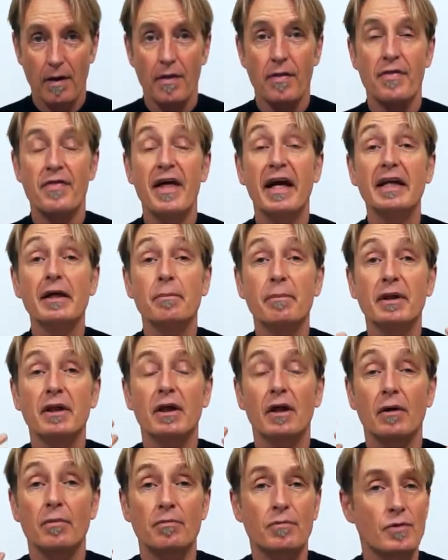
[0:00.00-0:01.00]
then it
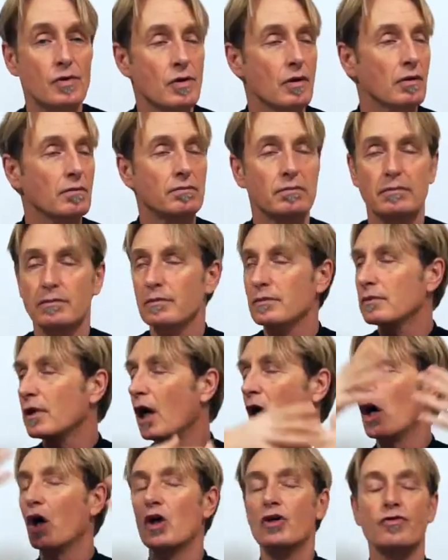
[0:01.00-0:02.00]
becomes
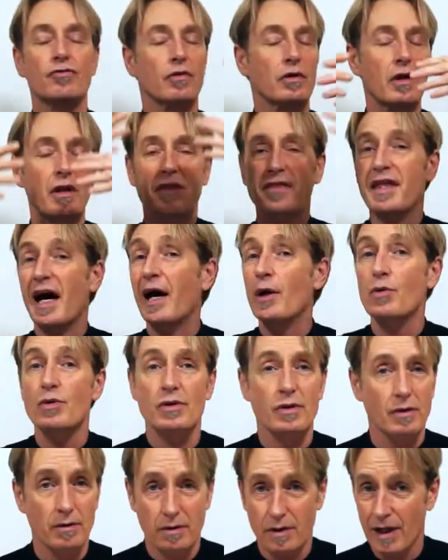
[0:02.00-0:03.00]
100,
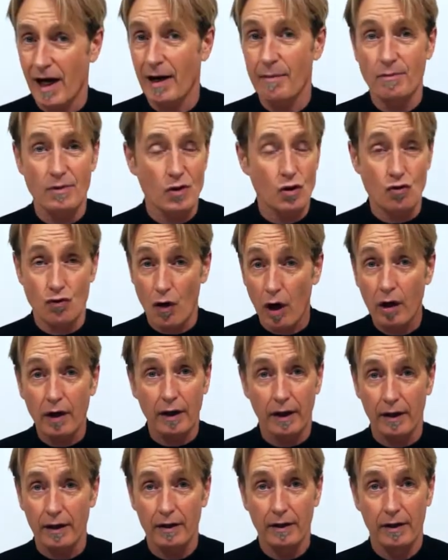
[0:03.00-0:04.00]
1,000 times
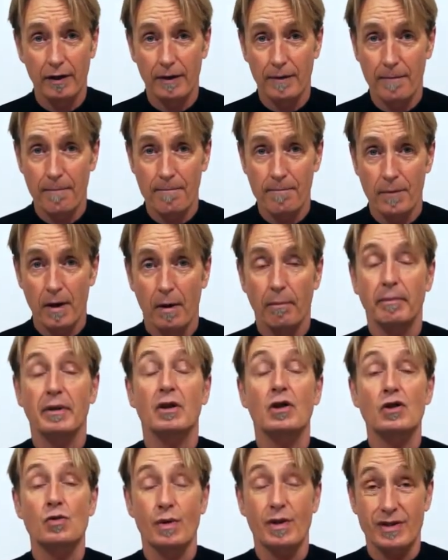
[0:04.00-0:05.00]
stronger,
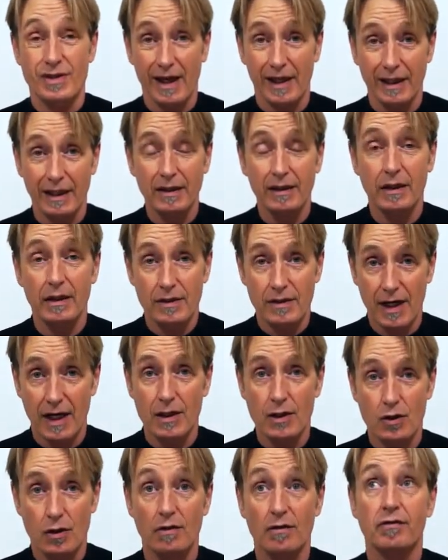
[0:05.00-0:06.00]
because we're setting the
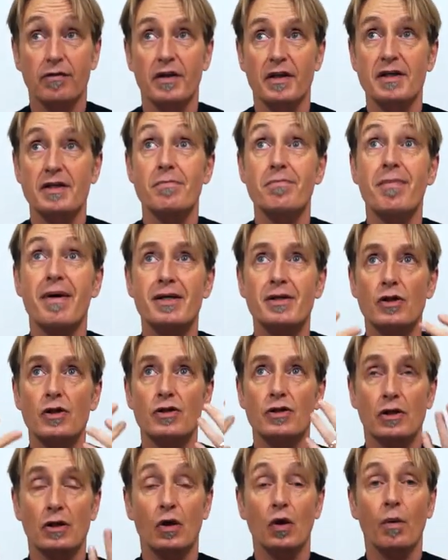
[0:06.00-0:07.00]
intention for this
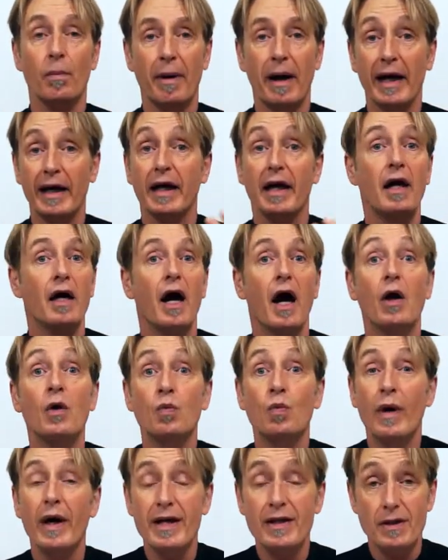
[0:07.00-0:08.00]
message to go back.
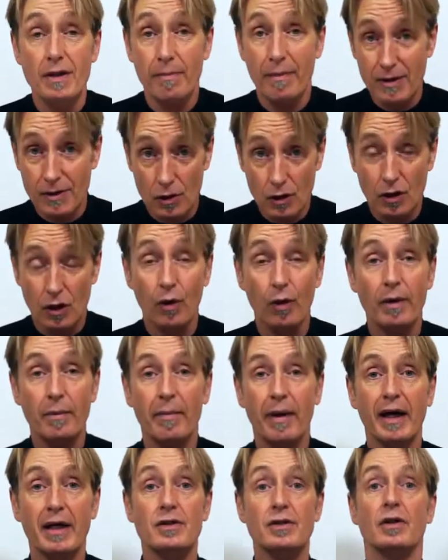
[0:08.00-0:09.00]
And where's the message going
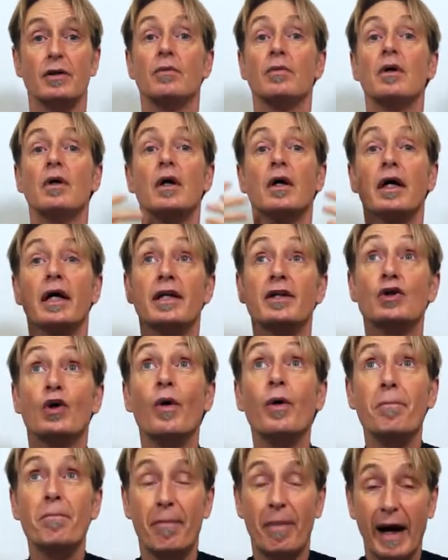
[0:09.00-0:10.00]
back to? It's
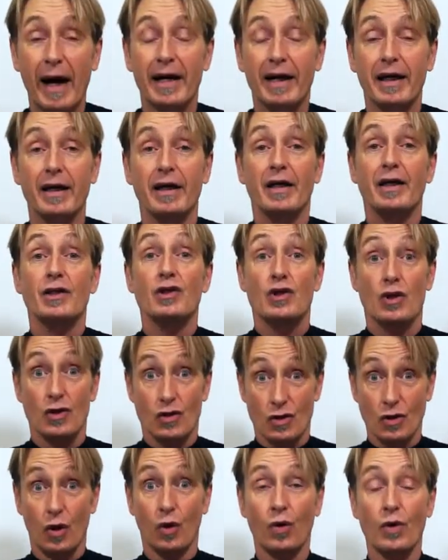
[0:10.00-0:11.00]
going back to
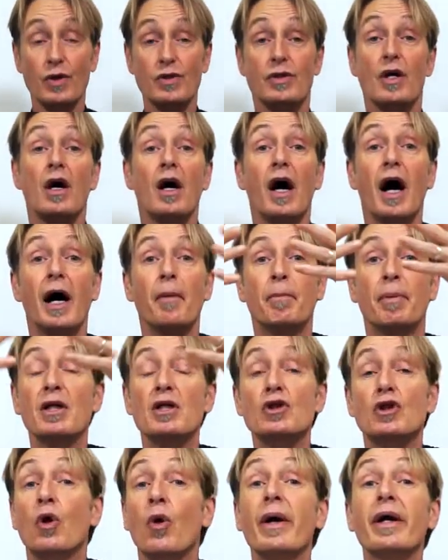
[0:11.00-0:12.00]
source, but
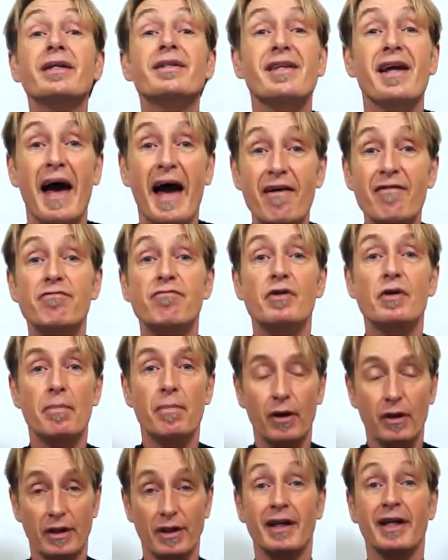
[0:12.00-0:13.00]
it's going to
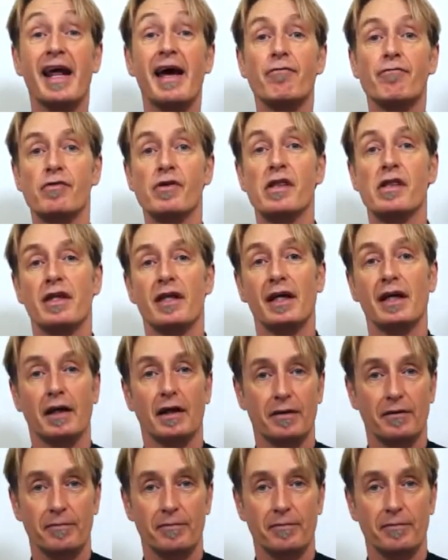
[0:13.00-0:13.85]
everybody and everything.